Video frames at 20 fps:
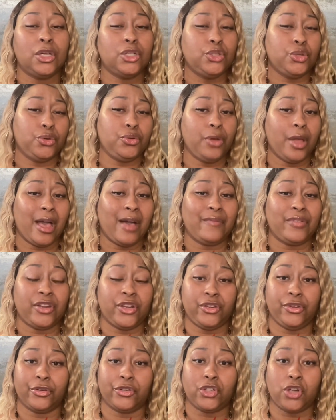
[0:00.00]
Do you have it
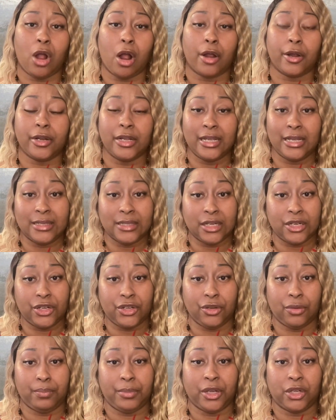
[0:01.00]
in your chart? Is it
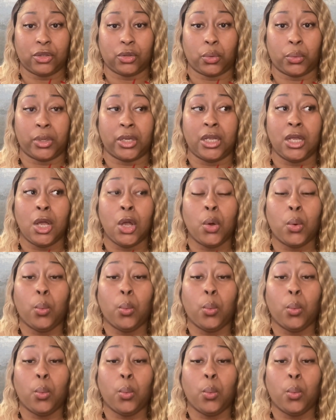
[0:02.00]
in your big three?